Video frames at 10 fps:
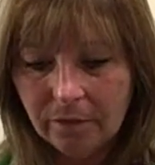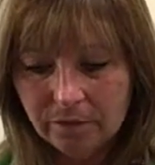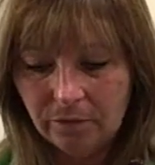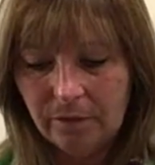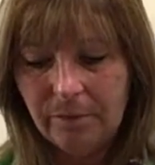
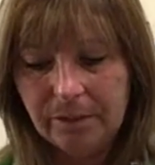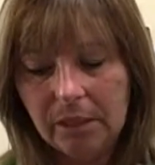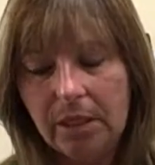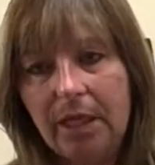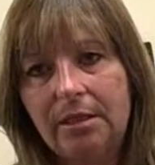so he
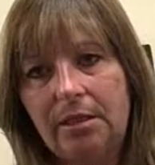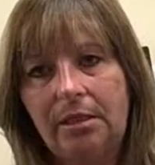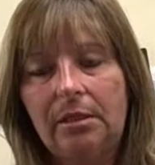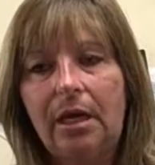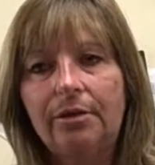basically has an
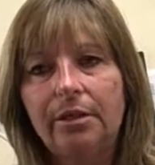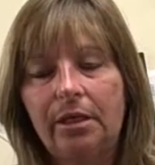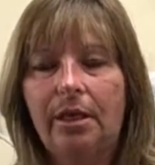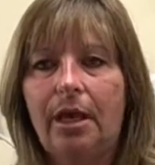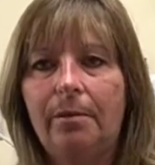entire
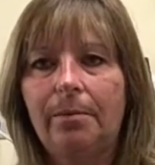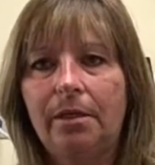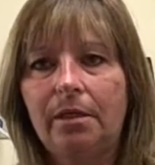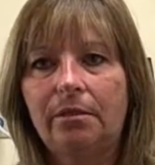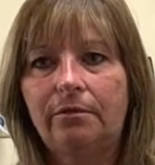tent camp
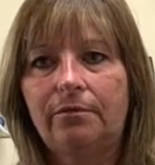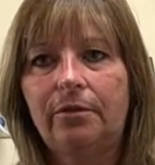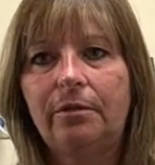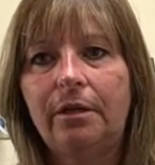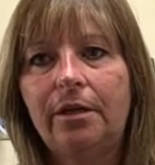in his
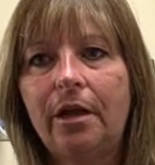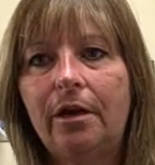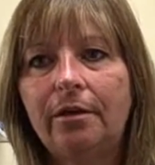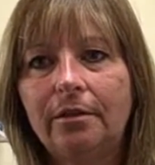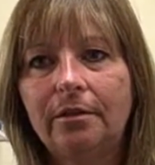front
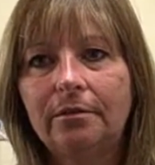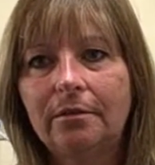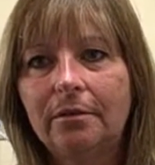yard, and